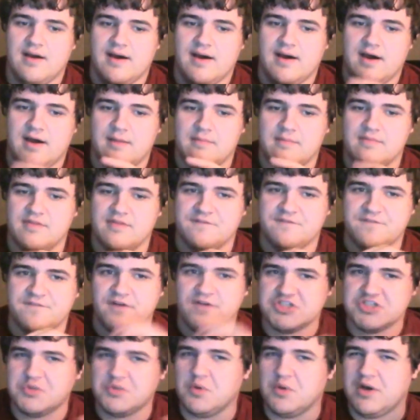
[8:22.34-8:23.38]
The
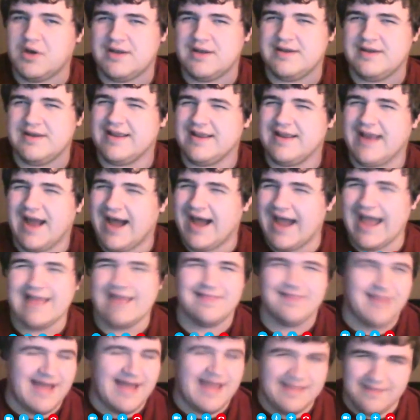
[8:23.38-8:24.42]
first one, I
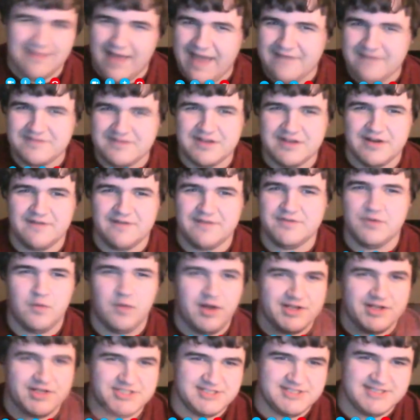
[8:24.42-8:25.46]
laughed enough to
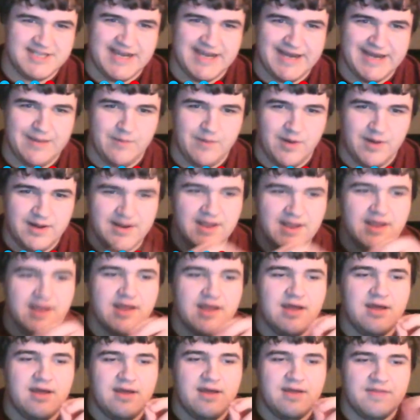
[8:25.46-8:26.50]
watch the second one.
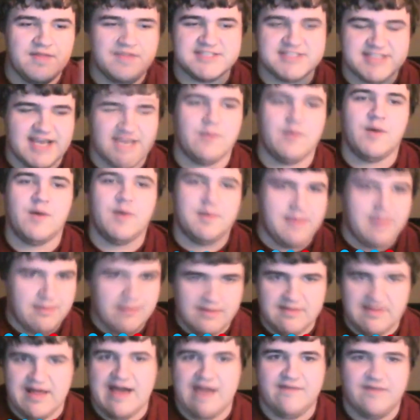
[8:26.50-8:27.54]
The second one made
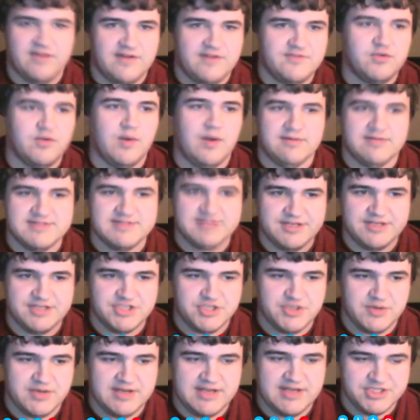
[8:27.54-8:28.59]
me laugh enough to where I was
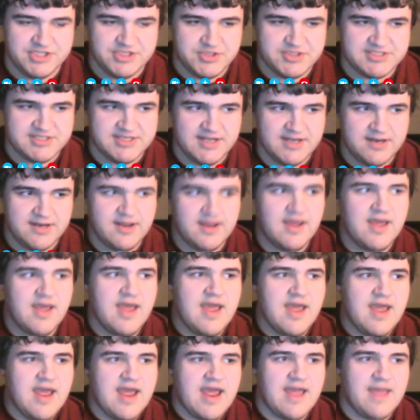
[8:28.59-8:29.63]
interested.
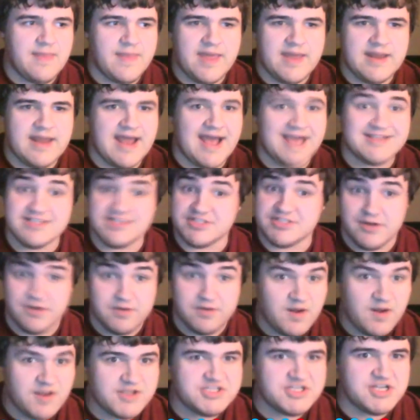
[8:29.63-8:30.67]
And then as I started
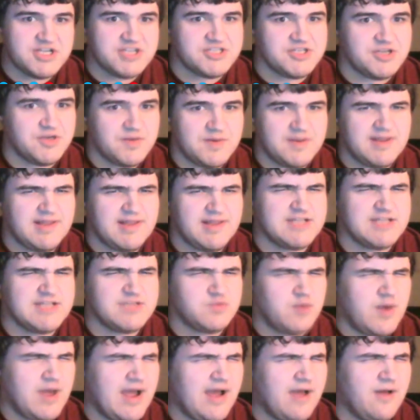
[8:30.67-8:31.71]
to watch it, I started to realize,
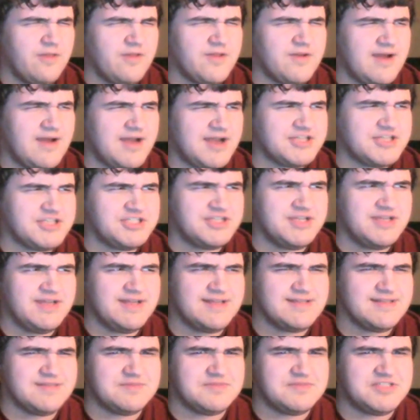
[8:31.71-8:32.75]
wow, they're actually
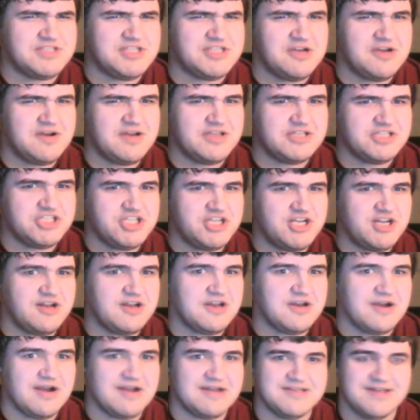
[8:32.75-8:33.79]
getting some serious shit in
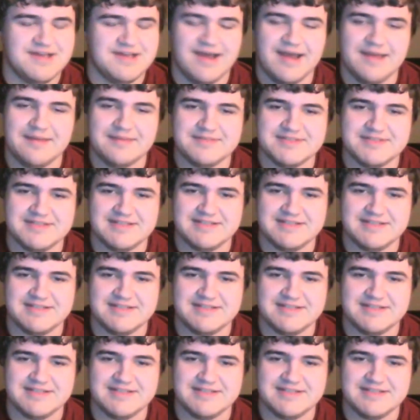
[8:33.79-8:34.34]
here at times.